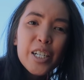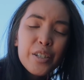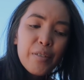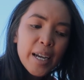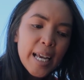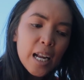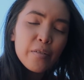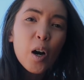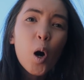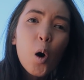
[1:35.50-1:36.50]
actually ran out
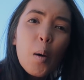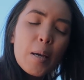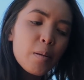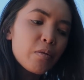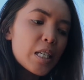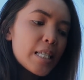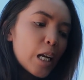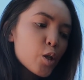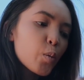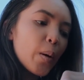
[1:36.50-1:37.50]
of a whole heap of the
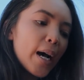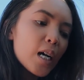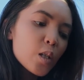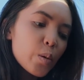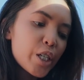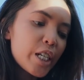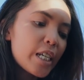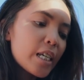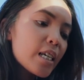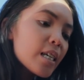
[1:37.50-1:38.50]
satchel bags which
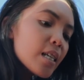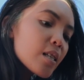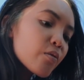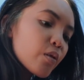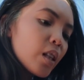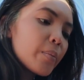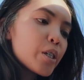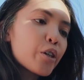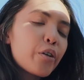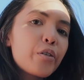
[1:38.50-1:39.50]
is, let me
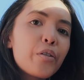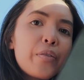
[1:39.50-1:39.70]
show you